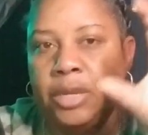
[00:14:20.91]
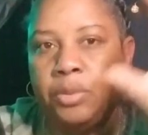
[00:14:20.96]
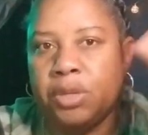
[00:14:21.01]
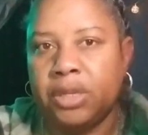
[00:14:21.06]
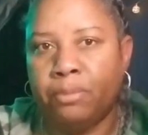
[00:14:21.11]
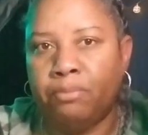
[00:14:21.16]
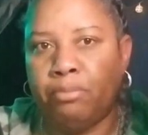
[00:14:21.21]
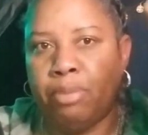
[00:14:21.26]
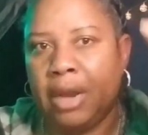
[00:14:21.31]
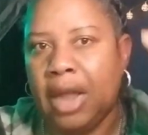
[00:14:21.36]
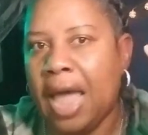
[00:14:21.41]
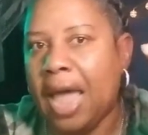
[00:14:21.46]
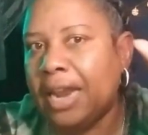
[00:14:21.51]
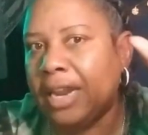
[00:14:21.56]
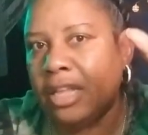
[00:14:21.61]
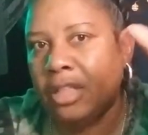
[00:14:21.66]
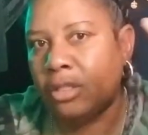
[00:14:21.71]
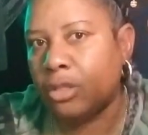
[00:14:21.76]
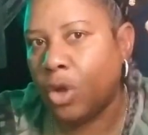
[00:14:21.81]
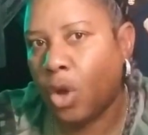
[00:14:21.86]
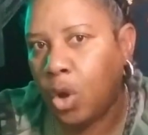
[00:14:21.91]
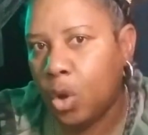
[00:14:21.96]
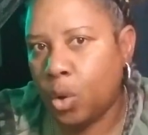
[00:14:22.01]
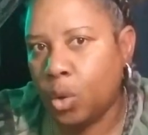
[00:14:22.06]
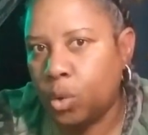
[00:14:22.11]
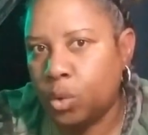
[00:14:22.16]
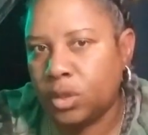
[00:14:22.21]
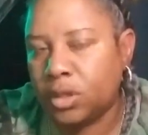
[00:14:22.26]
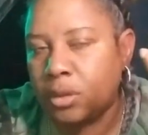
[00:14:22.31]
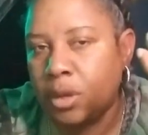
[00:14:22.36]
He was blinding
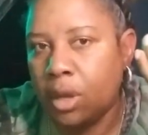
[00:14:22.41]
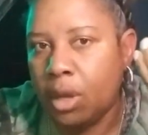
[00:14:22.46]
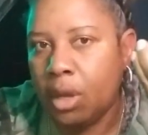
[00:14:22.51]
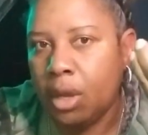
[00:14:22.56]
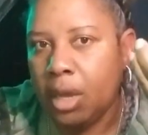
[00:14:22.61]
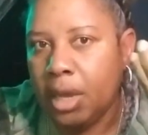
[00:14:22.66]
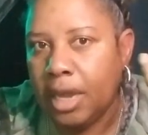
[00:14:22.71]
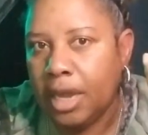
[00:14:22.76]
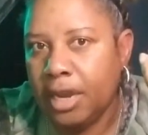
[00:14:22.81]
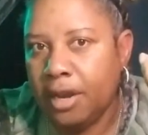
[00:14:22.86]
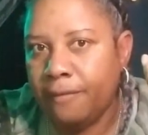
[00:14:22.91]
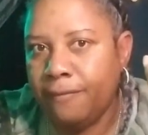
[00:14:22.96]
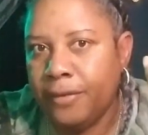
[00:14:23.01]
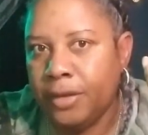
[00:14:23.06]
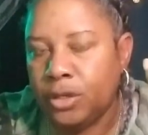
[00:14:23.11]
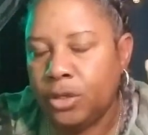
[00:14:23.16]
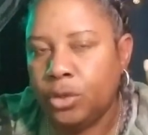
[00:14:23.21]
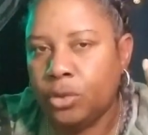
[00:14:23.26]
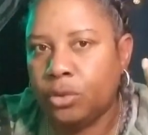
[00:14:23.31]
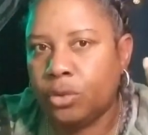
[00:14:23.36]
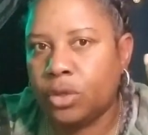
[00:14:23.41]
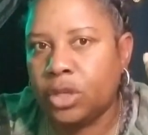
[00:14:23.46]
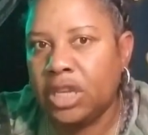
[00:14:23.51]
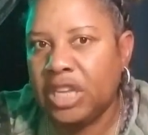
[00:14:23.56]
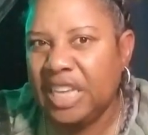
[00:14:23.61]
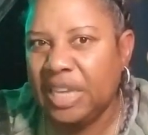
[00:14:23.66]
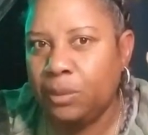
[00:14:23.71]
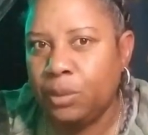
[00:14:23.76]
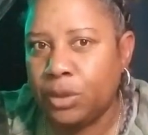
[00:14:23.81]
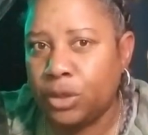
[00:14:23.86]
those
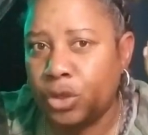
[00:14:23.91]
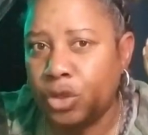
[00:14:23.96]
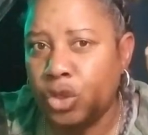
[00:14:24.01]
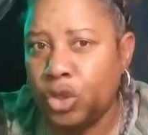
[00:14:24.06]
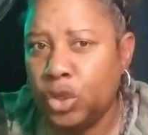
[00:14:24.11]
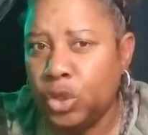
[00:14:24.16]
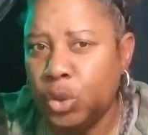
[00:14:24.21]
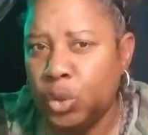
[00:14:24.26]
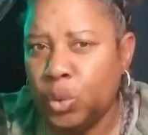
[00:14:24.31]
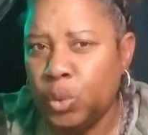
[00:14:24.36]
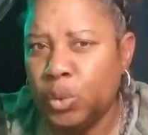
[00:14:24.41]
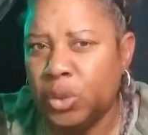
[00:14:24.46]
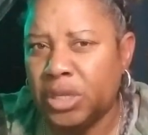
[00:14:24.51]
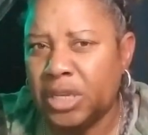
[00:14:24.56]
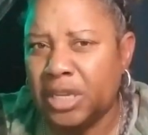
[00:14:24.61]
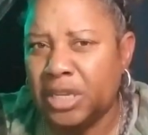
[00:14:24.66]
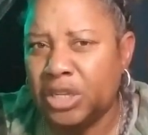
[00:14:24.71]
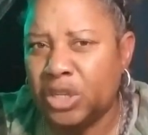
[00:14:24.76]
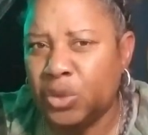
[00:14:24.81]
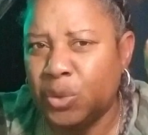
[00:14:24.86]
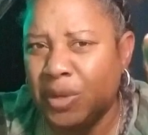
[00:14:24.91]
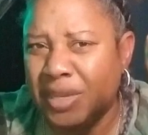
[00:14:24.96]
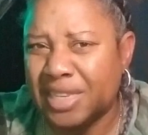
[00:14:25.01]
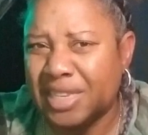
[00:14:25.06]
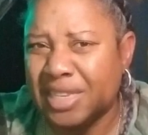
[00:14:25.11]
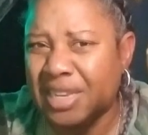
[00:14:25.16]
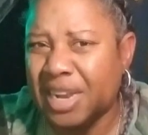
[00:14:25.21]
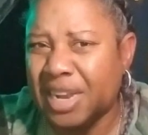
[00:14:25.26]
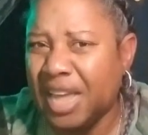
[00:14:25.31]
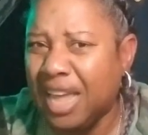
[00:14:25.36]
individuals he was using to
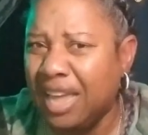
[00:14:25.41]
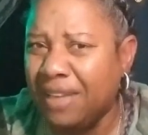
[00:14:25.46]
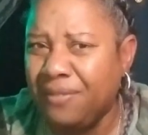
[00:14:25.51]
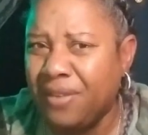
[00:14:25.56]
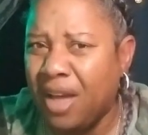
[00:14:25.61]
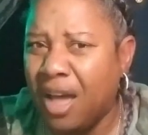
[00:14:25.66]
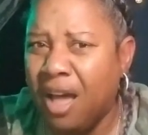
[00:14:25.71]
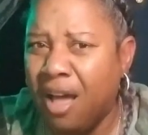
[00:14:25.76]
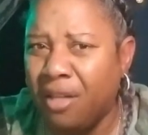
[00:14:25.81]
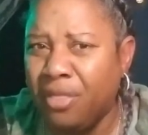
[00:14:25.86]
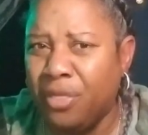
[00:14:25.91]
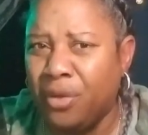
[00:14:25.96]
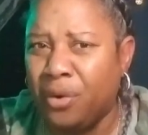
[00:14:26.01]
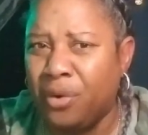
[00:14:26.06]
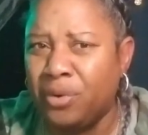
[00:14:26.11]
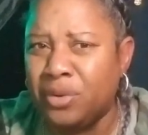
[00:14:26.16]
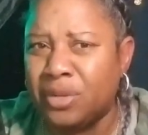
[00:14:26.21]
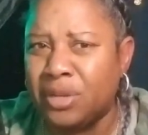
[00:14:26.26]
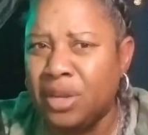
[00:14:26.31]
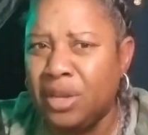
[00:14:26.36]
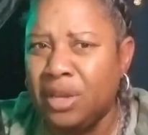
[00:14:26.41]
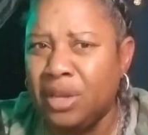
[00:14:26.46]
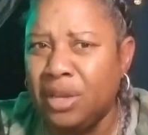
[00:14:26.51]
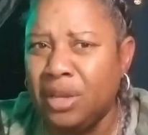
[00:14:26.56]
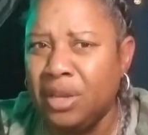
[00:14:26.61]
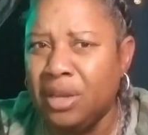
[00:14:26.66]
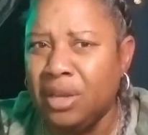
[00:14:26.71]
enslave others.